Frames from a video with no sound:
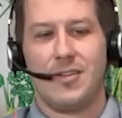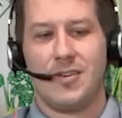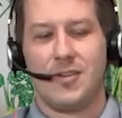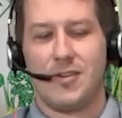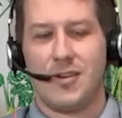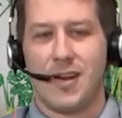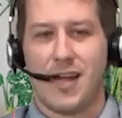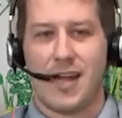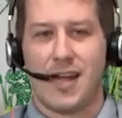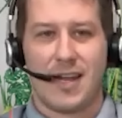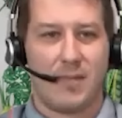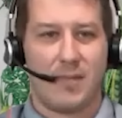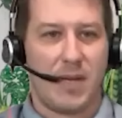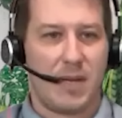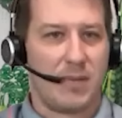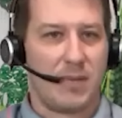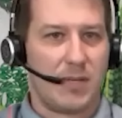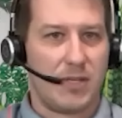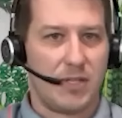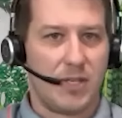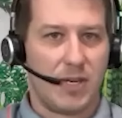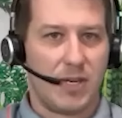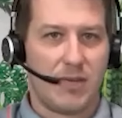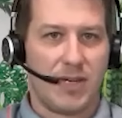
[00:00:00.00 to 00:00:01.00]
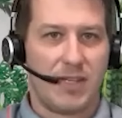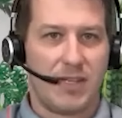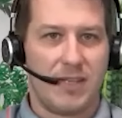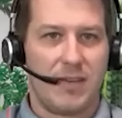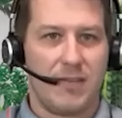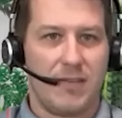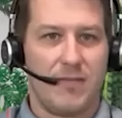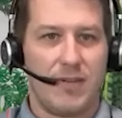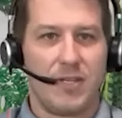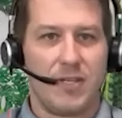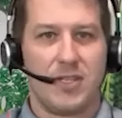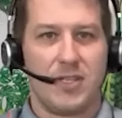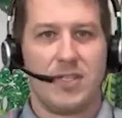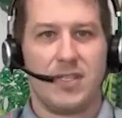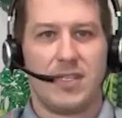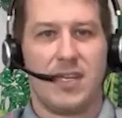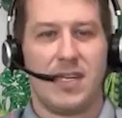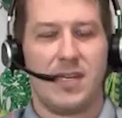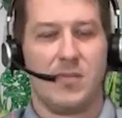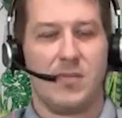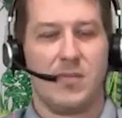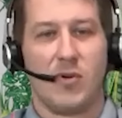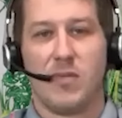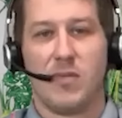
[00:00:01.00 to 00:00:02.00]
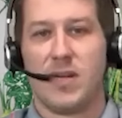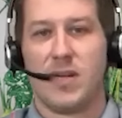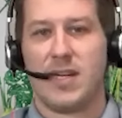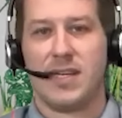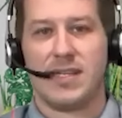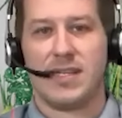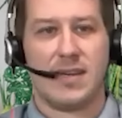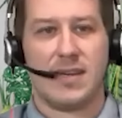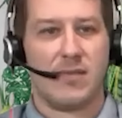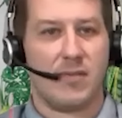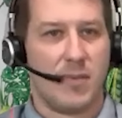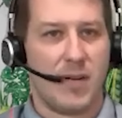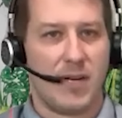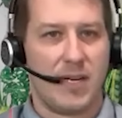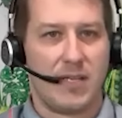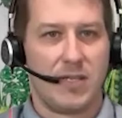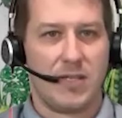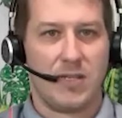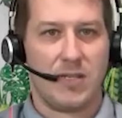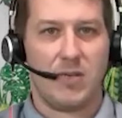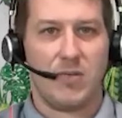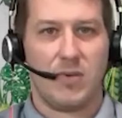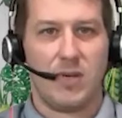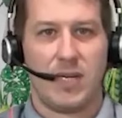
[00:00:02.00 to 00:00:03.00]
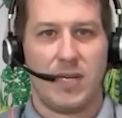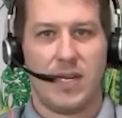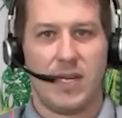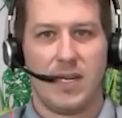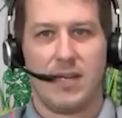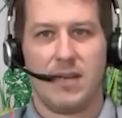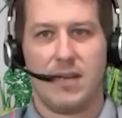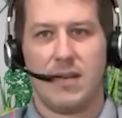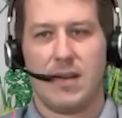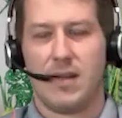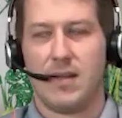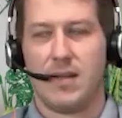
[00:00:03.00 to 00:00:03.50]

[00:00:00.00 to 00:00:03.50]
you're not going to be able to generate the efficiency anymore because everybody's doing it.